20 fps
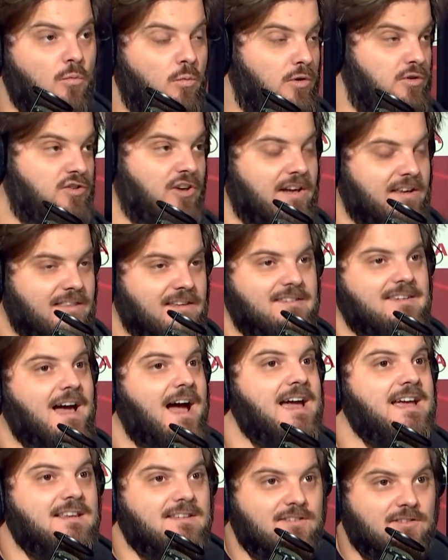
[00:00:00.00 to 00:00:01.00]
which, like the
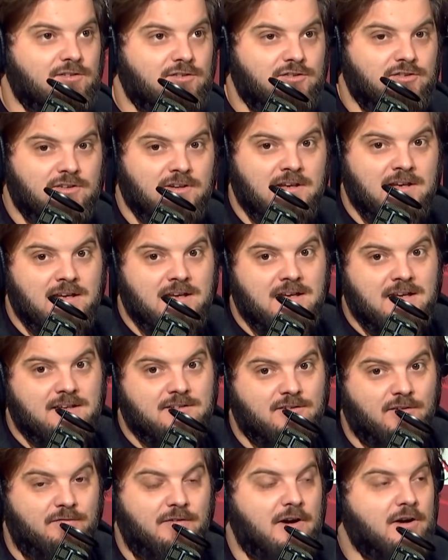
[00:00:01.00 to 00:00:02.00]
Titans,
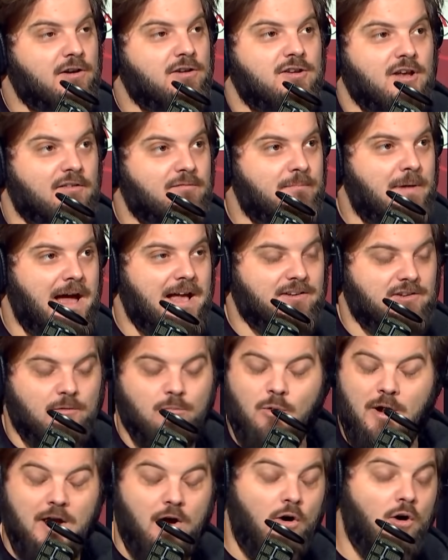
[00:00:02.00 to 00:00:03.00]
it's a very tough
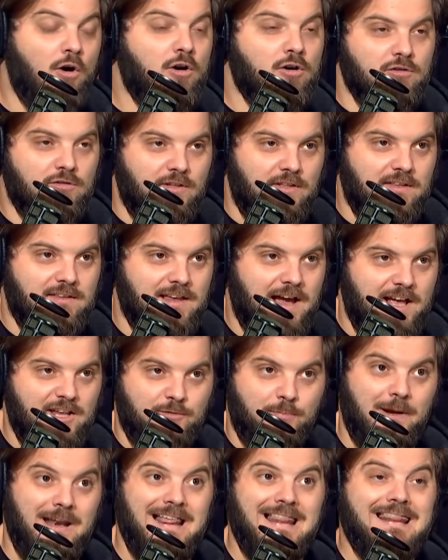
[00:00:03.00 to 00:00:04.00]
matchup, way harder than the
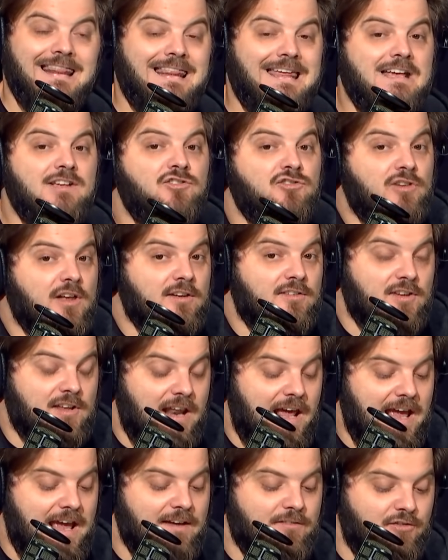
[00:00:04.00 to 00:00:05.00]
Titans, but at least it's
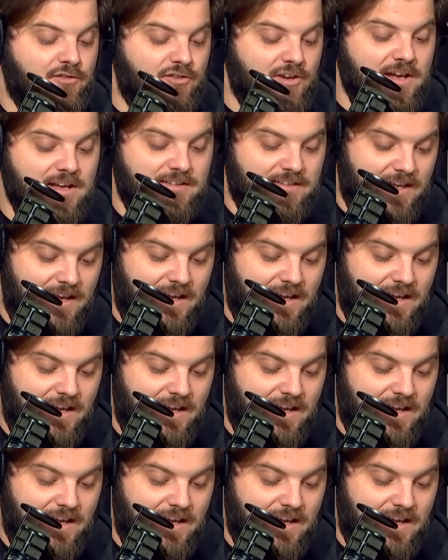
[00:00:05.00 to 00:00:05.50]
an AFC